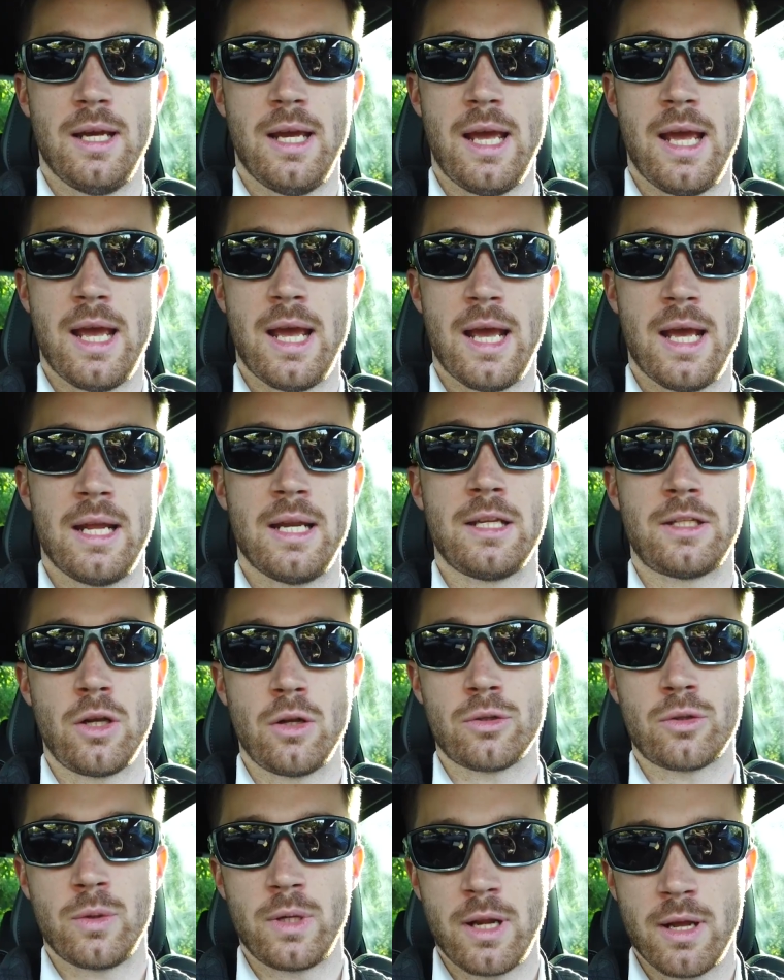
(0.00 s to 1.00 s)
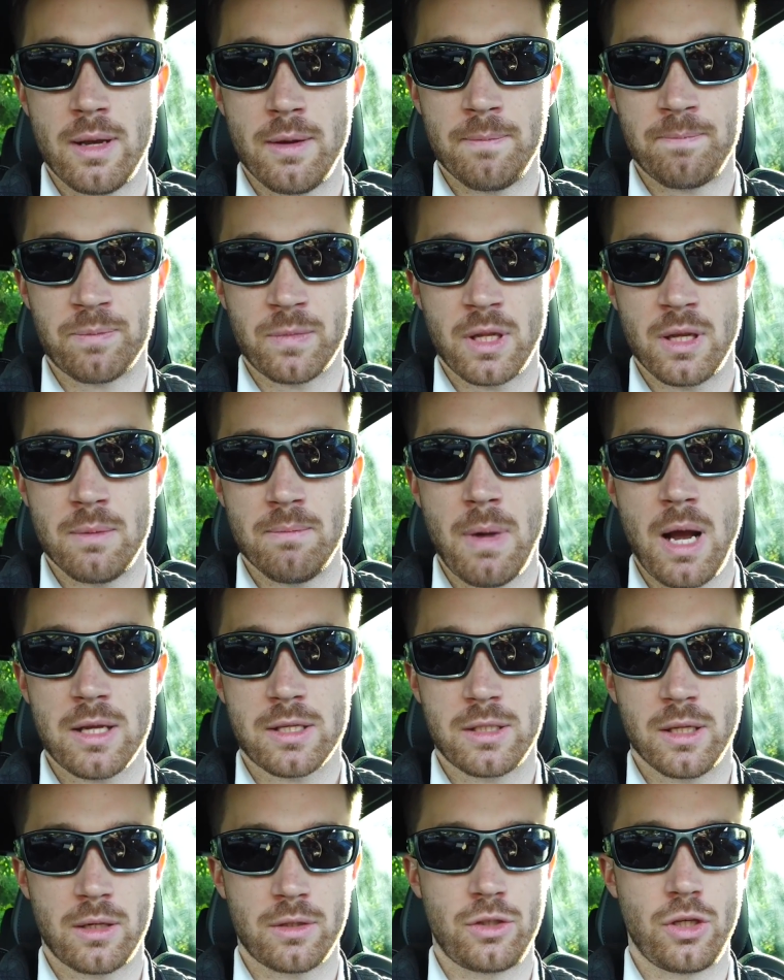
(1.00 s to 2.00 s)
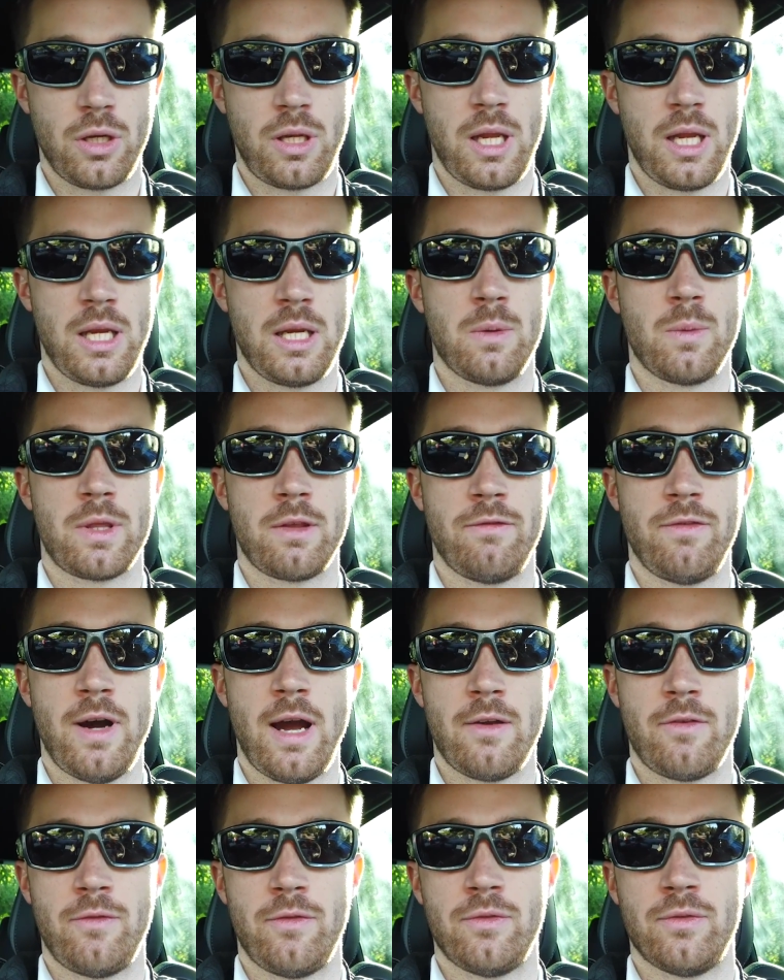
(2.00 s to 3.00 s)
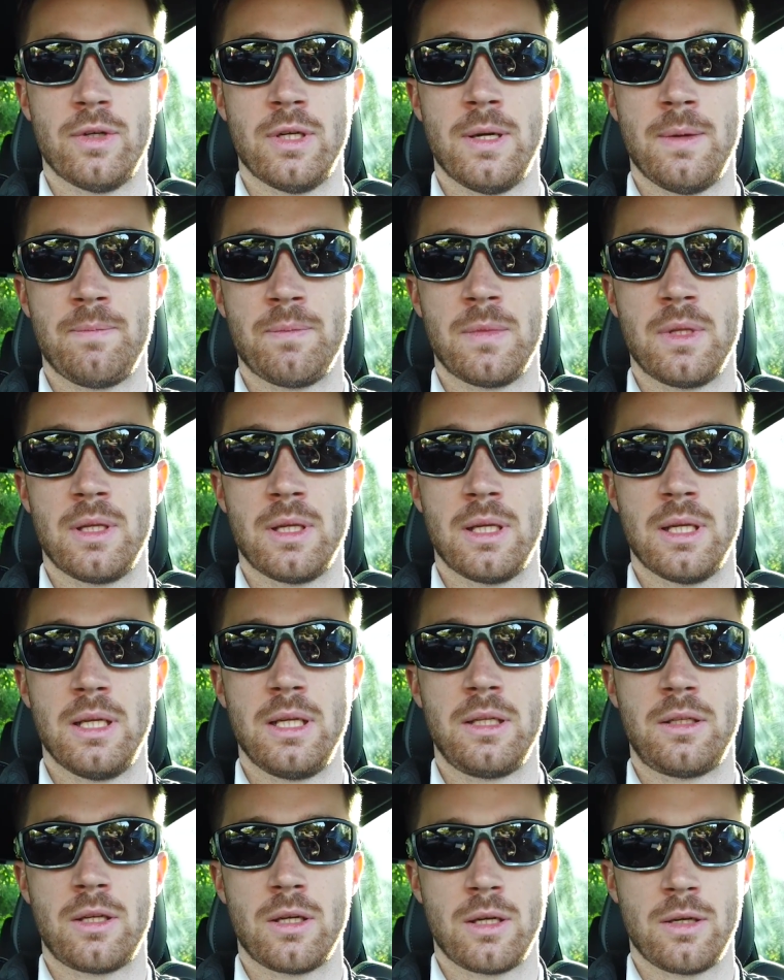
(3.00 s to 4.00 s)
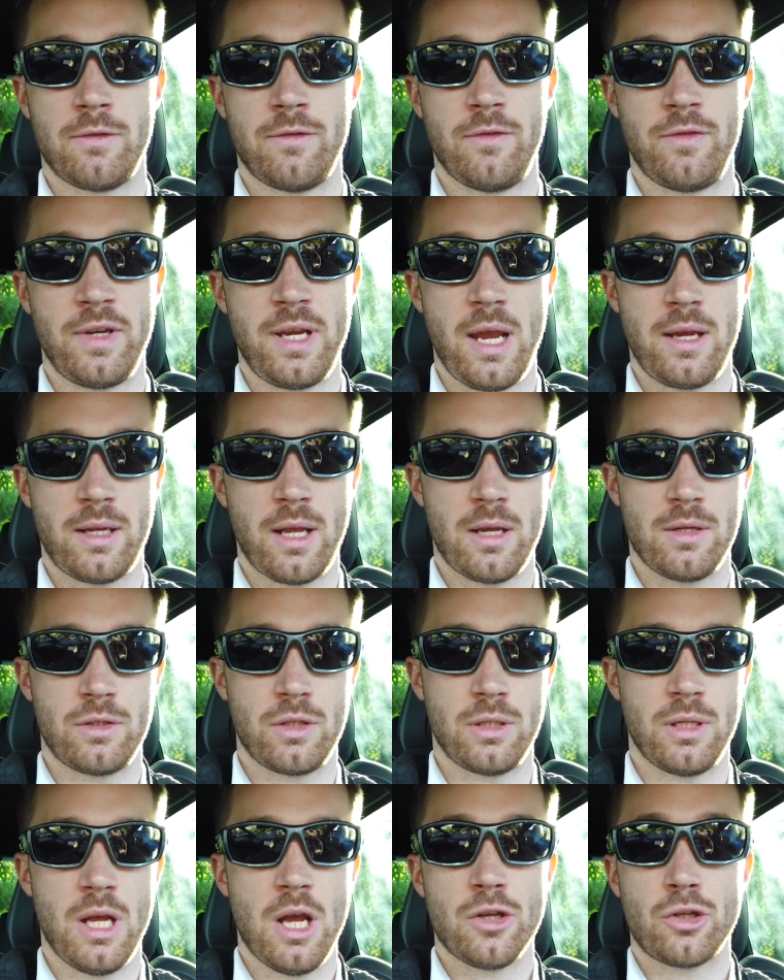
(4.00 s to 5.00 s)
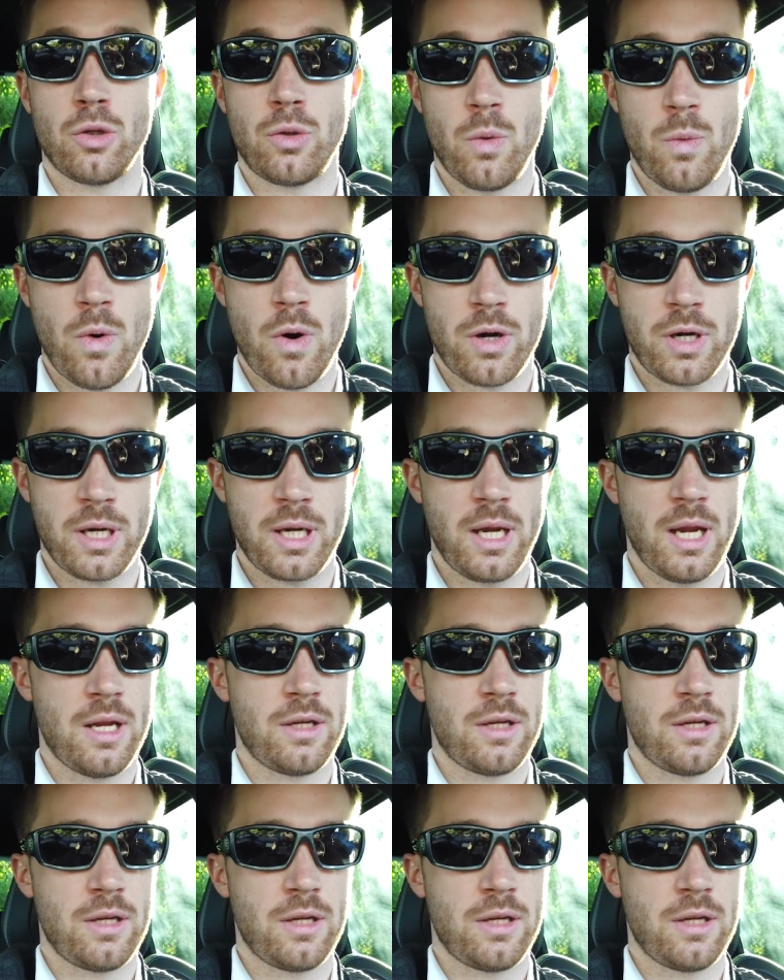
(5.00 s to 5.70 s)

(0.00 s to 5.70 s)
and it's also in a Mustang GT with a 5 liter V8 engine. So don't worry,